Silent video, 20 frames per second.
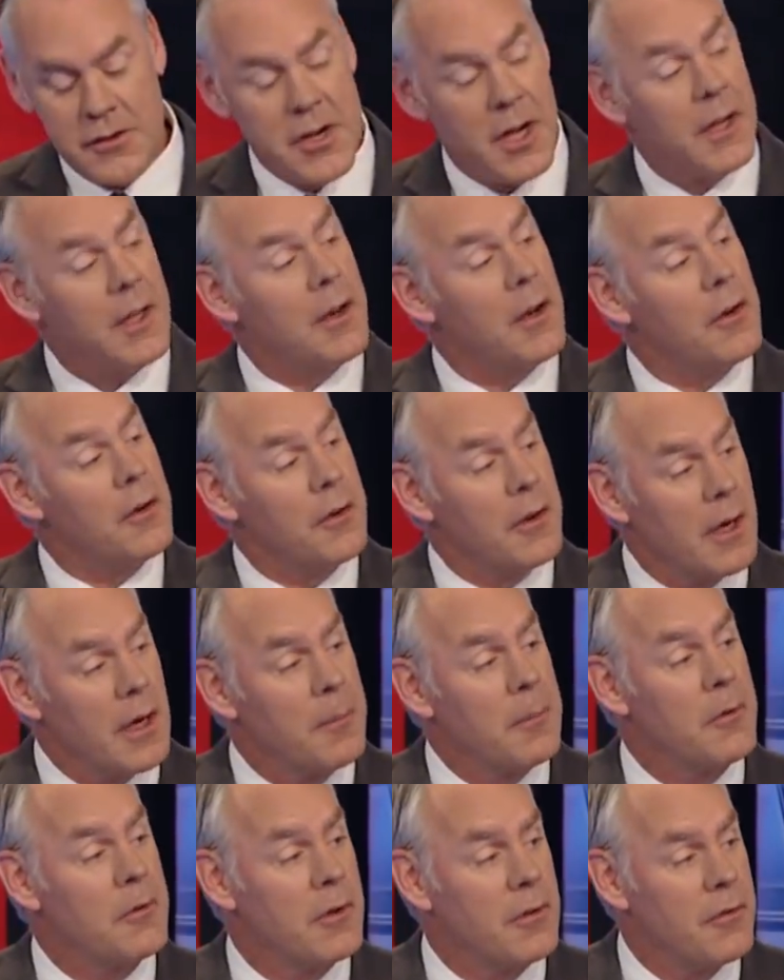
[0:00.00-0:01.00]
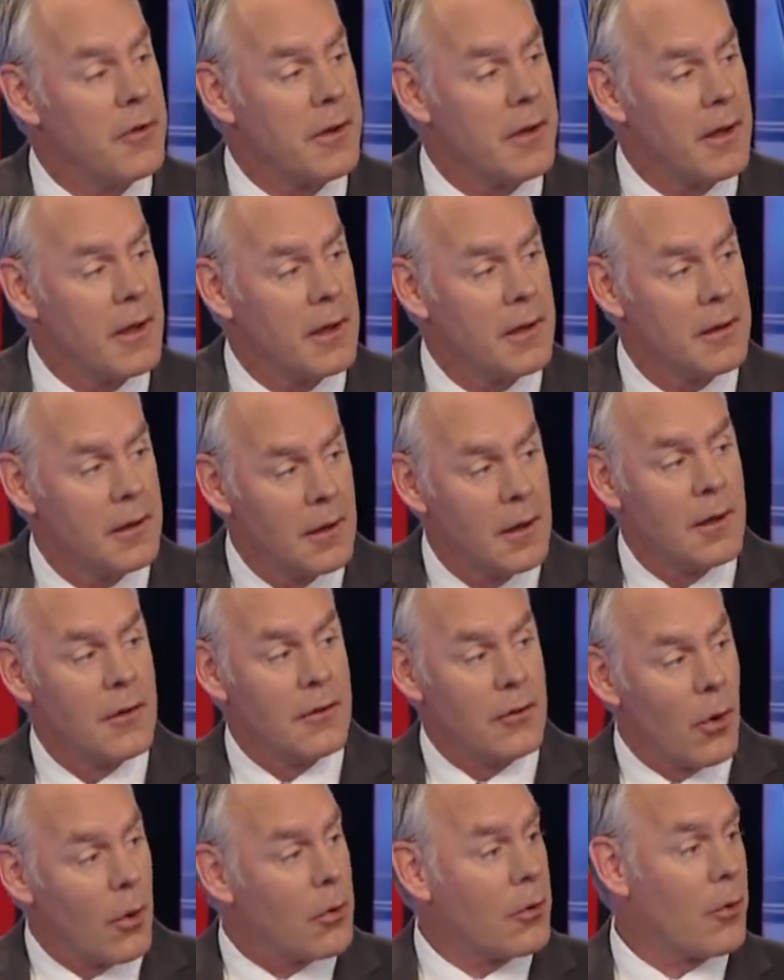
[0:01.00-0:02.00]
check in on your neighbors if you can.
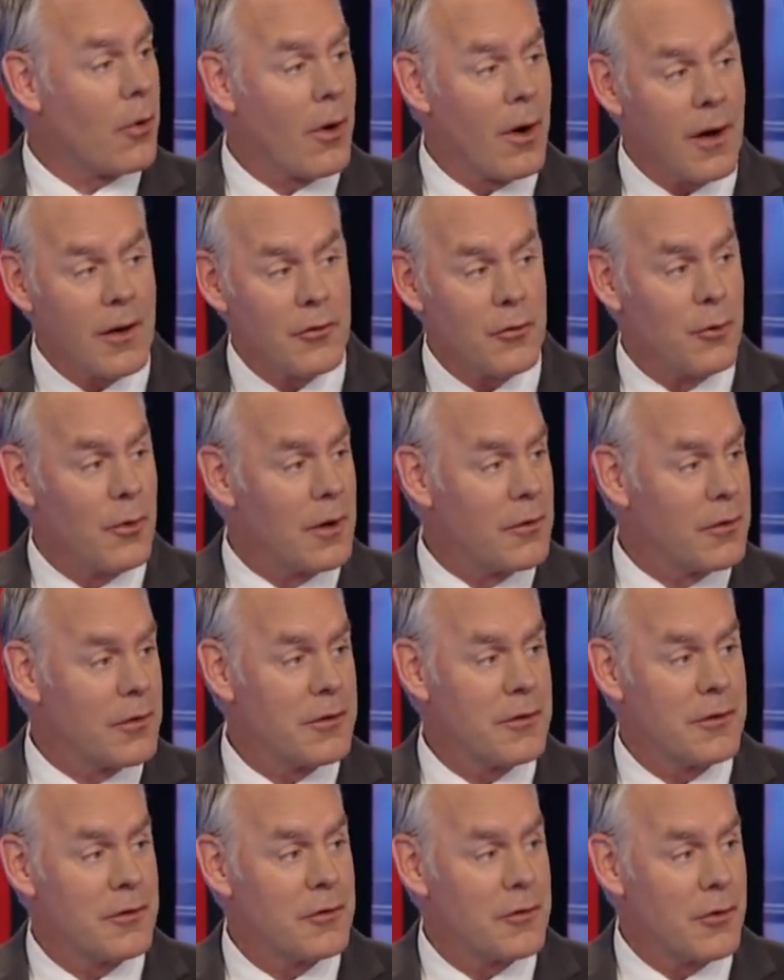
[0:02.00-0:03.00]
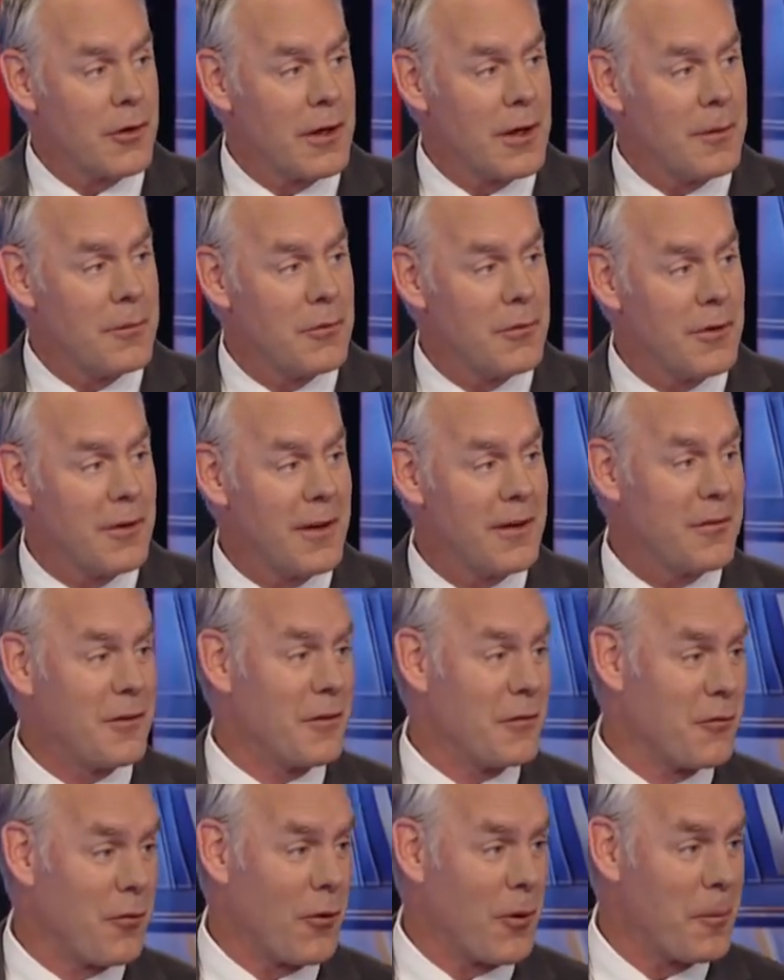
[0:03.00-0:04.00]
Don't cross rivers and streams. As a
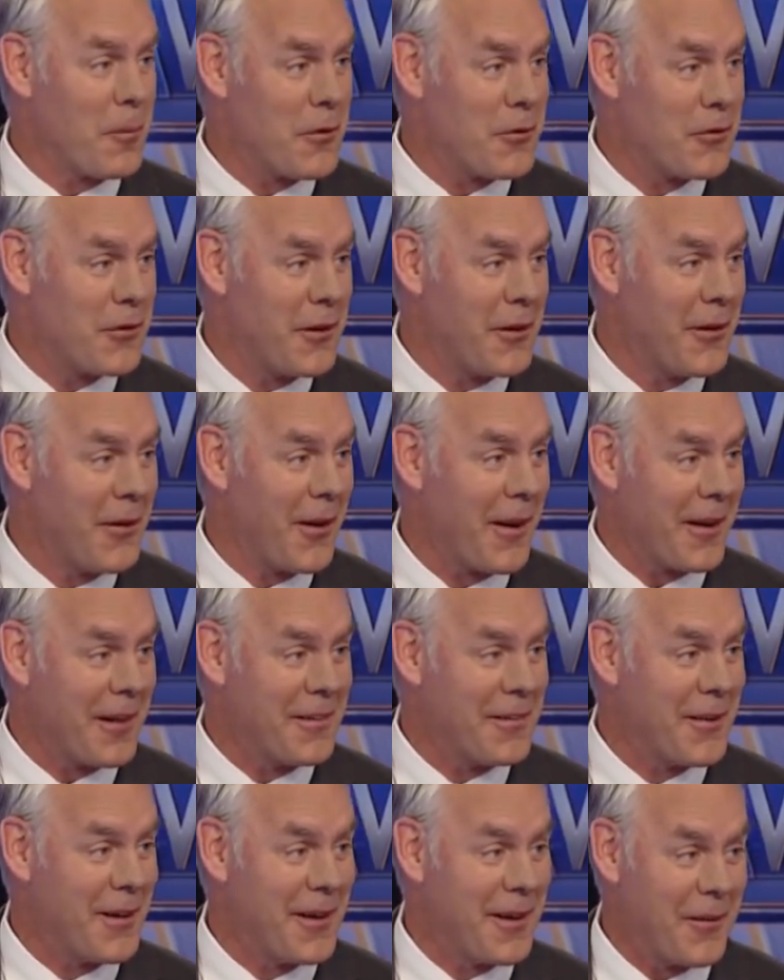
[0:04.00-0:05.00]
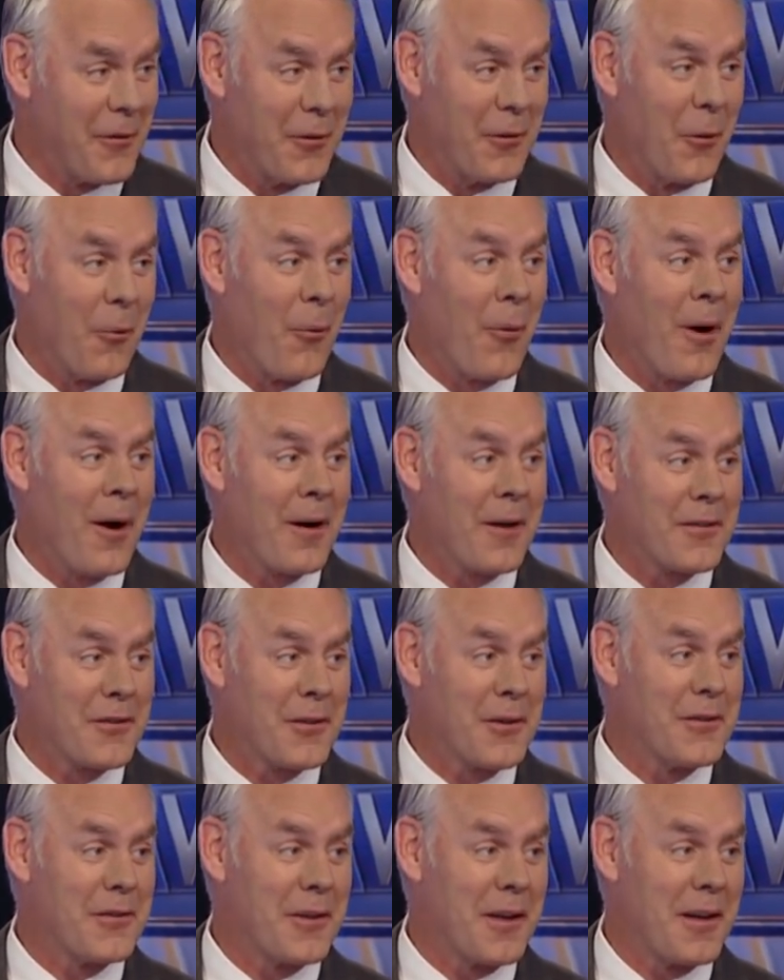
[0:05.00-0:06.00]
former SEAL, I can tell you when the water
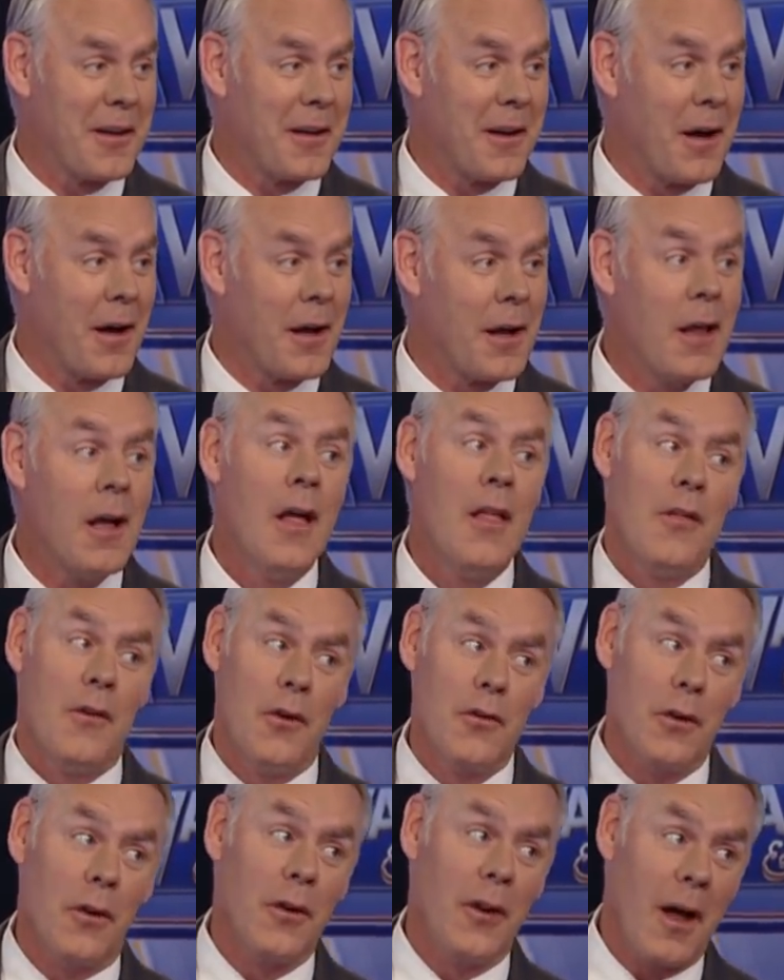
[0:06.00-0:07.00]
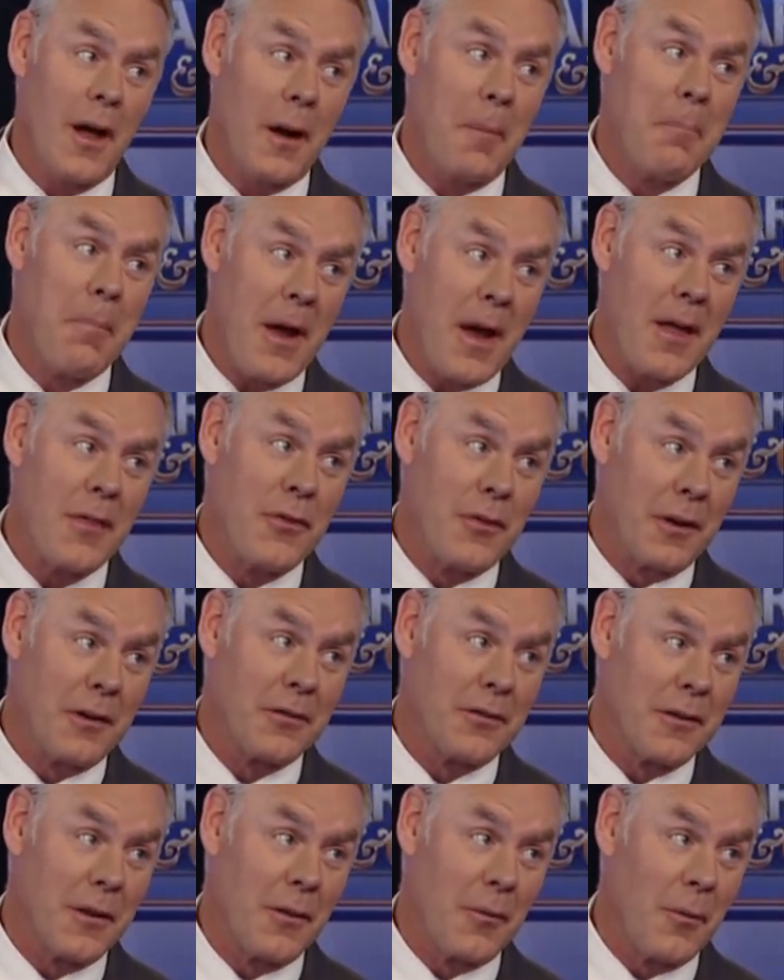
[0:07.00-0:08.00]
starts getting high, there's a lot of bad things
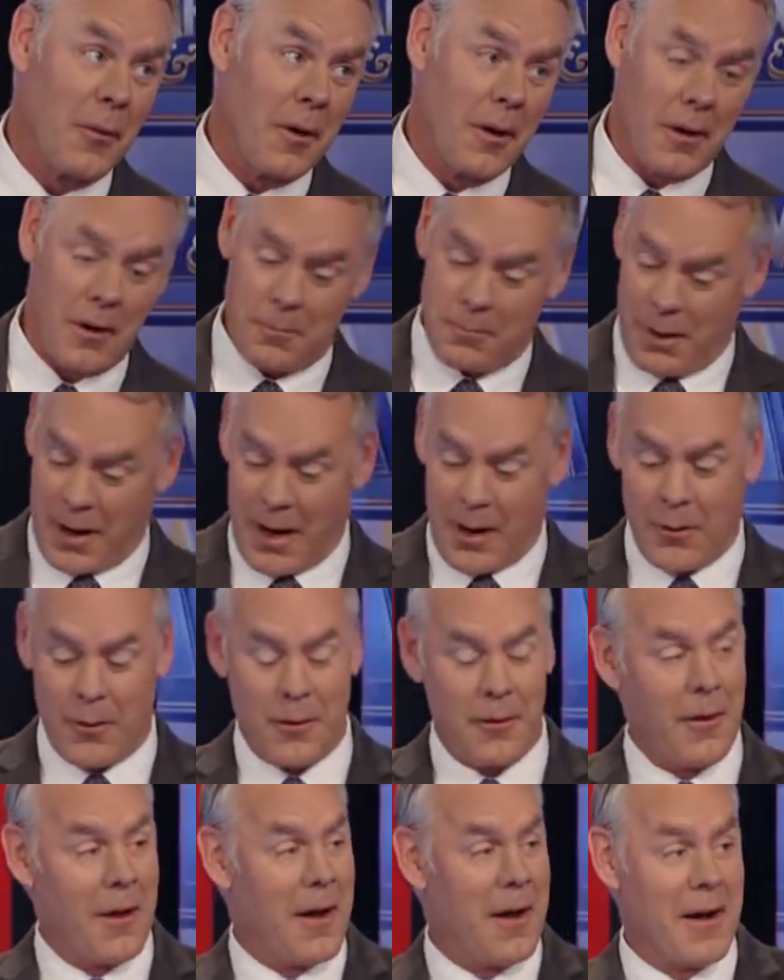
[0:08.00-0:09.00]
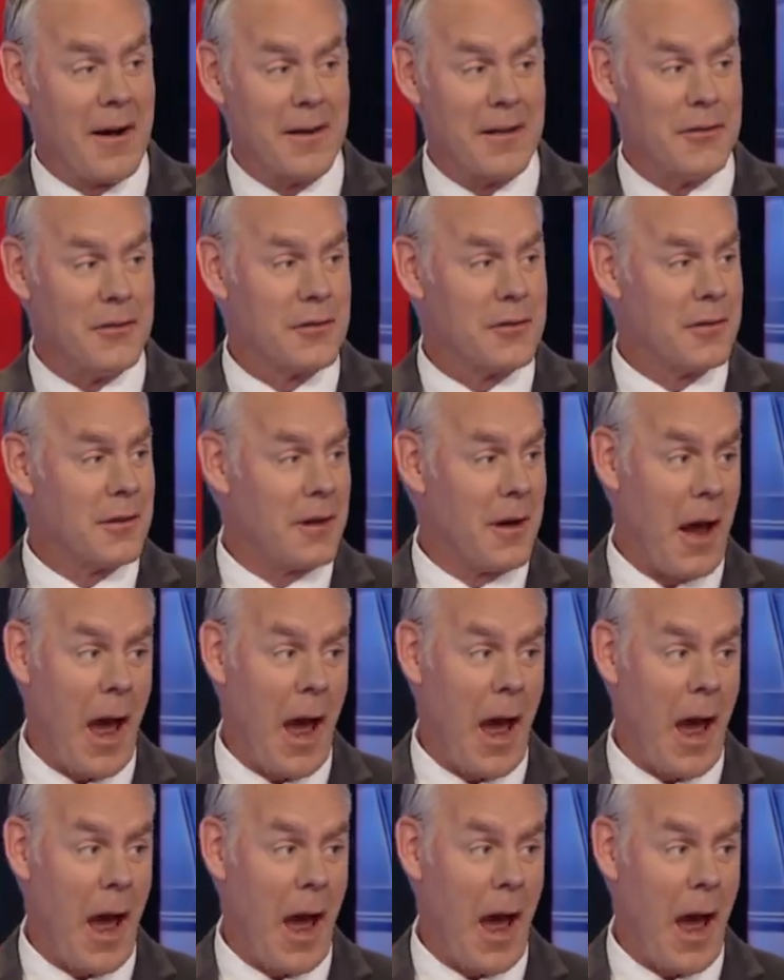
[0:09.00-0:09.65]
in that water power lines, mm -hmm.